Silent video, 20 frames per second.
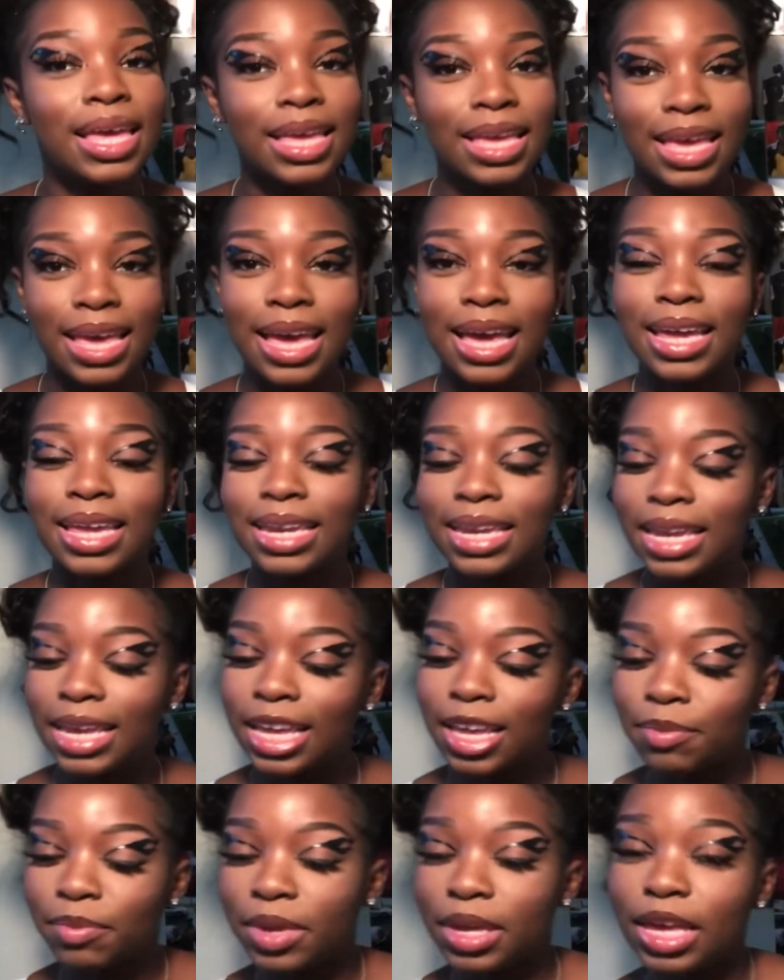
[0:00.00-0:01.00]
yeah,
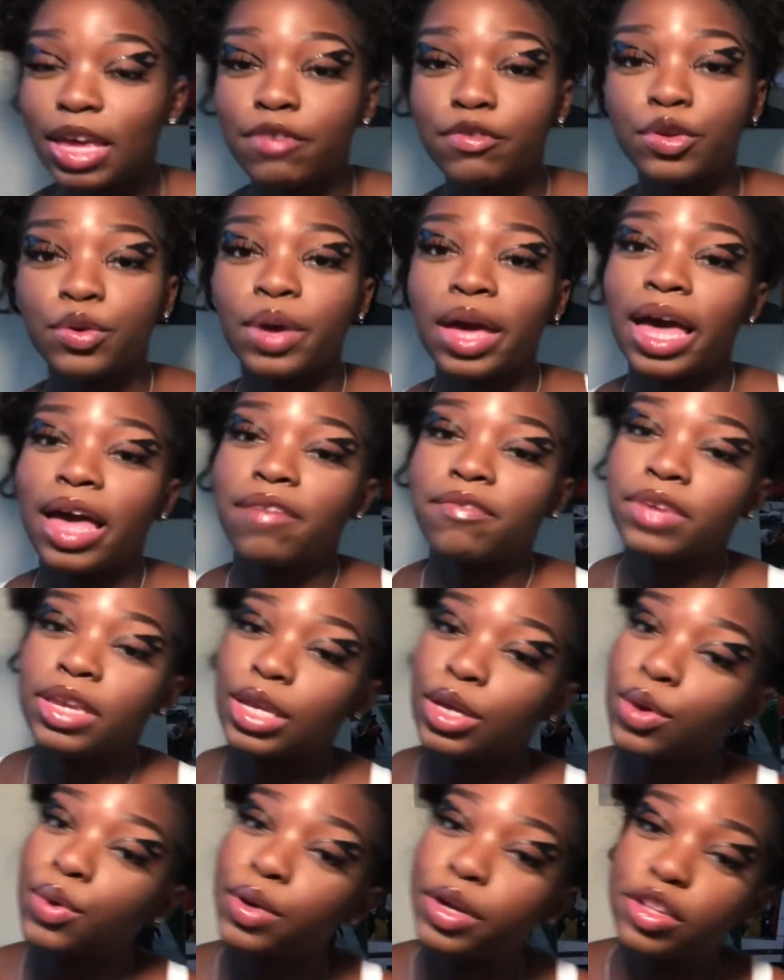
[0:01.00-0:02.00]
DM me if you have
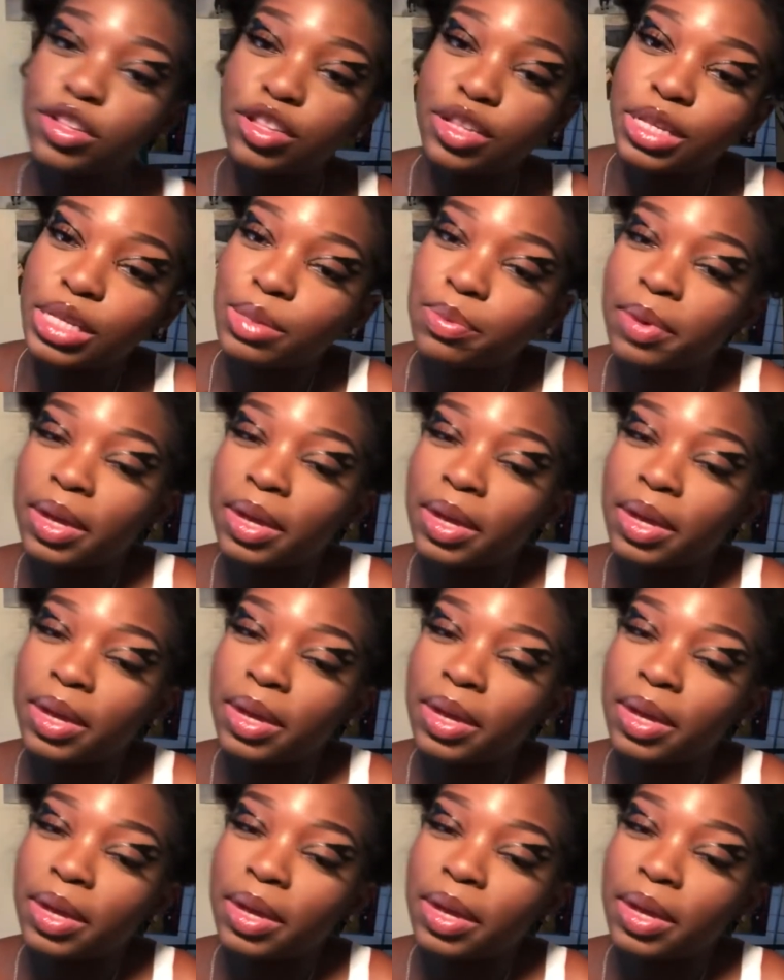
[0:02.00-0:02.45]
any questions,